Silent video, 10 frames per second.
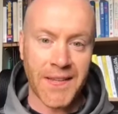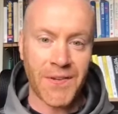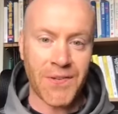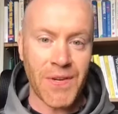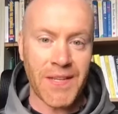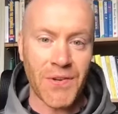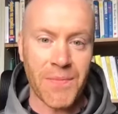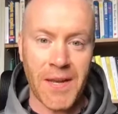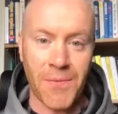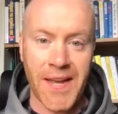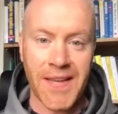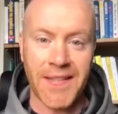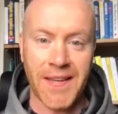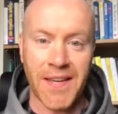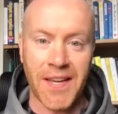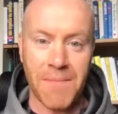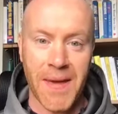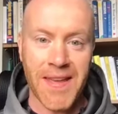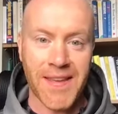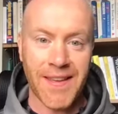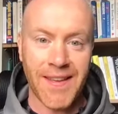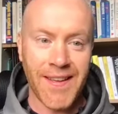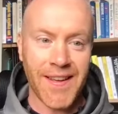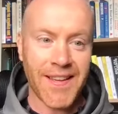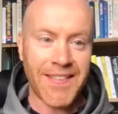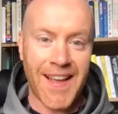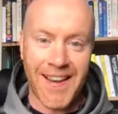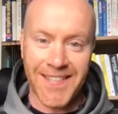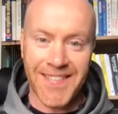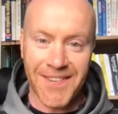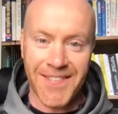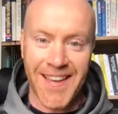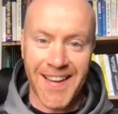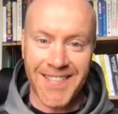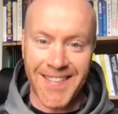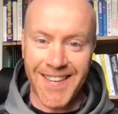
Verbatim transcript: There's only so many ways that you can make a salad sound sexy.